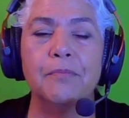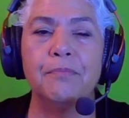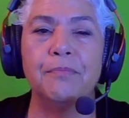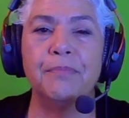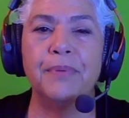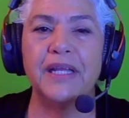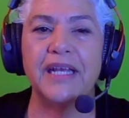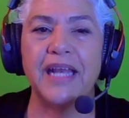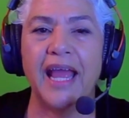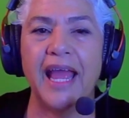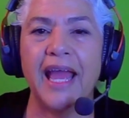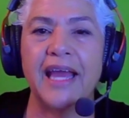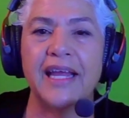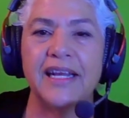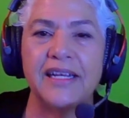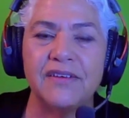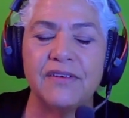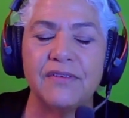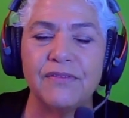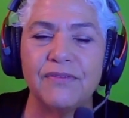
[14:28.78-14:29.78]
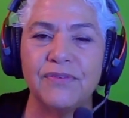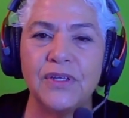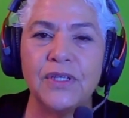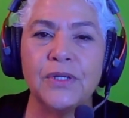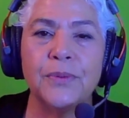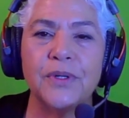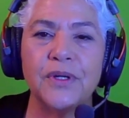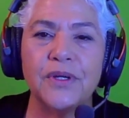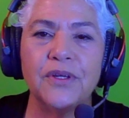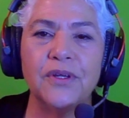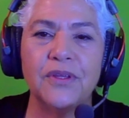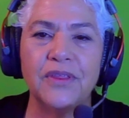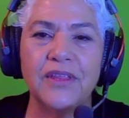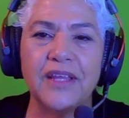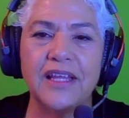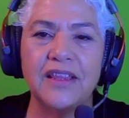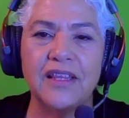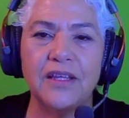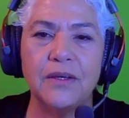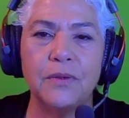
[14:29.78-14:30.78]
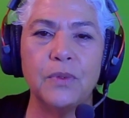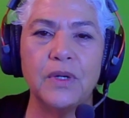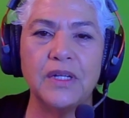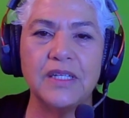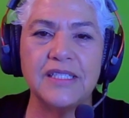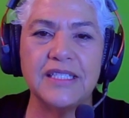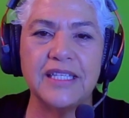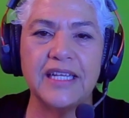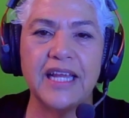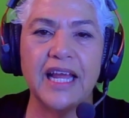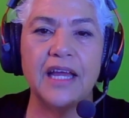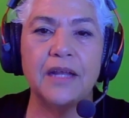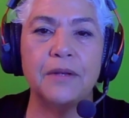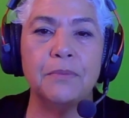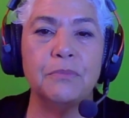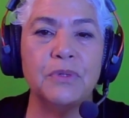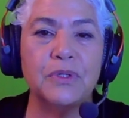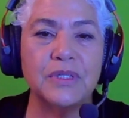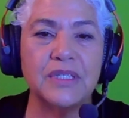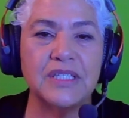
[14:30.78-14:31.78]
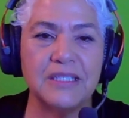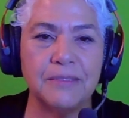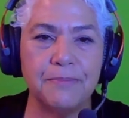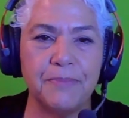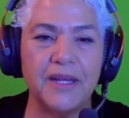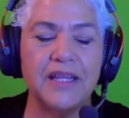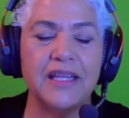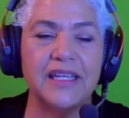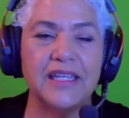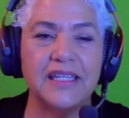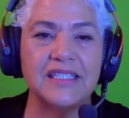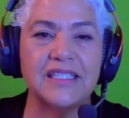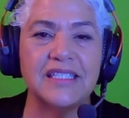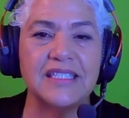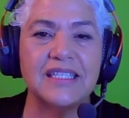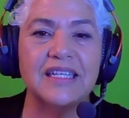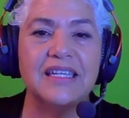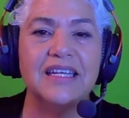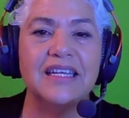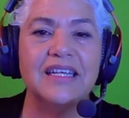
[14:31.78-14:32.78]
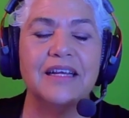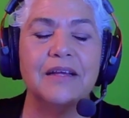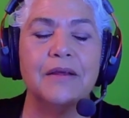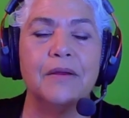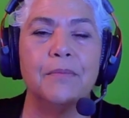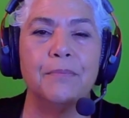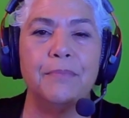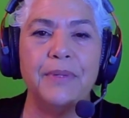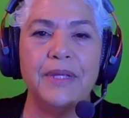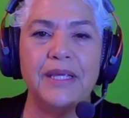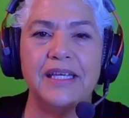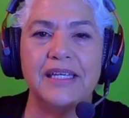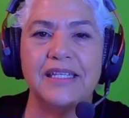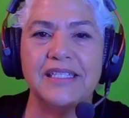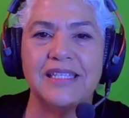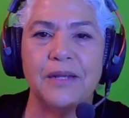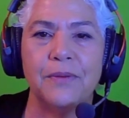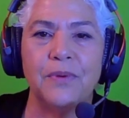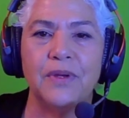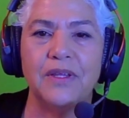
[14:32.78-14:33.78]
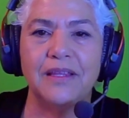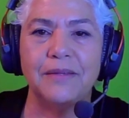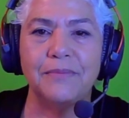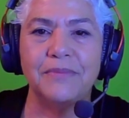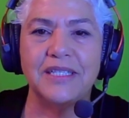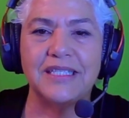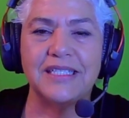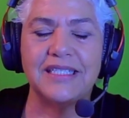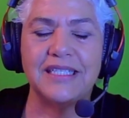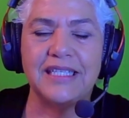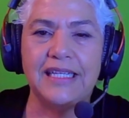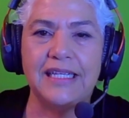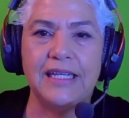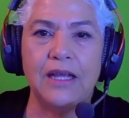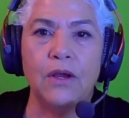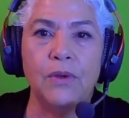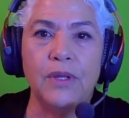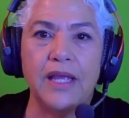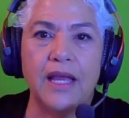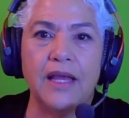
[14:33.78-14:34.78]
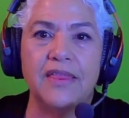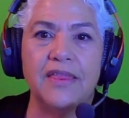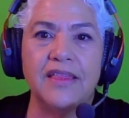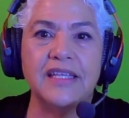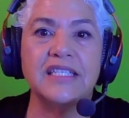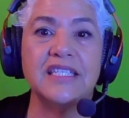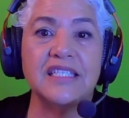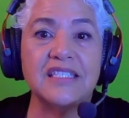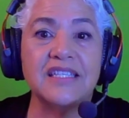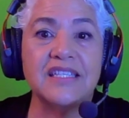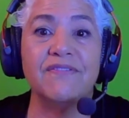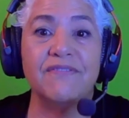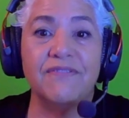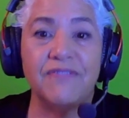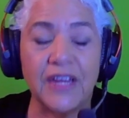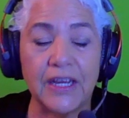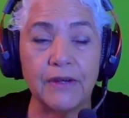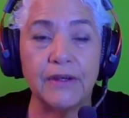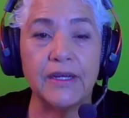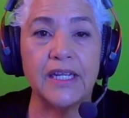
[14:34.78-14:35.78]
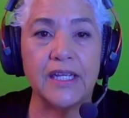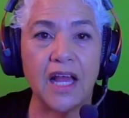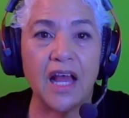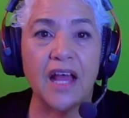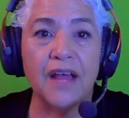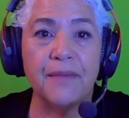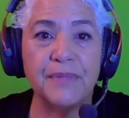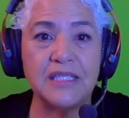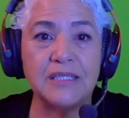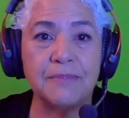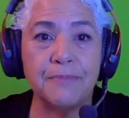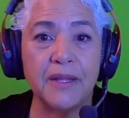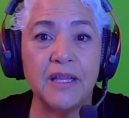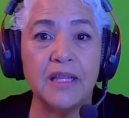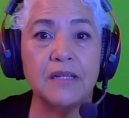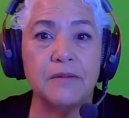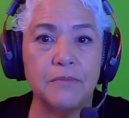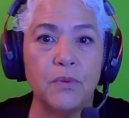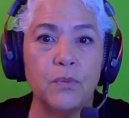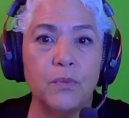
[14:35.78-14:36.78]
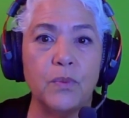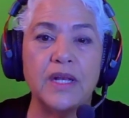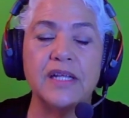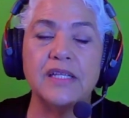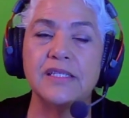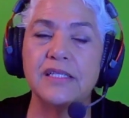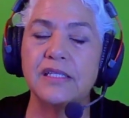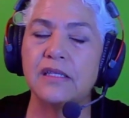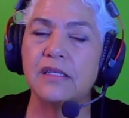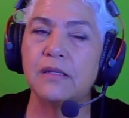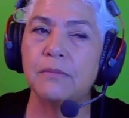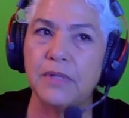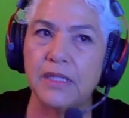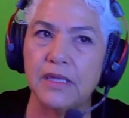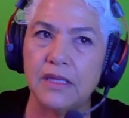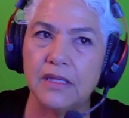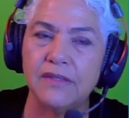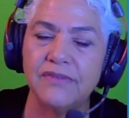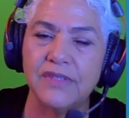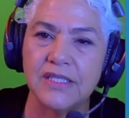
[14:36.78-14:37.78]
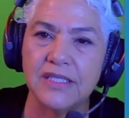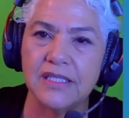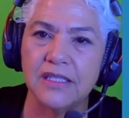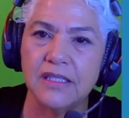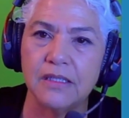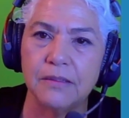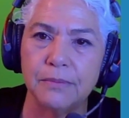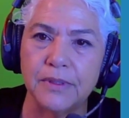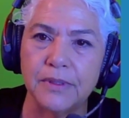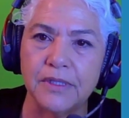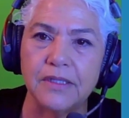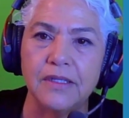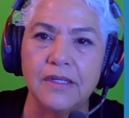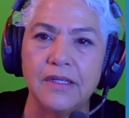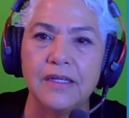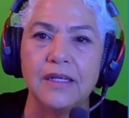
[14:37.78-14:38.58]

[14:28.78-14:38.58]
but had fewer than the ones that had more spellings, because I want them to see, oh, yeah, this is a very common spelling when it's in the middle of a syllable.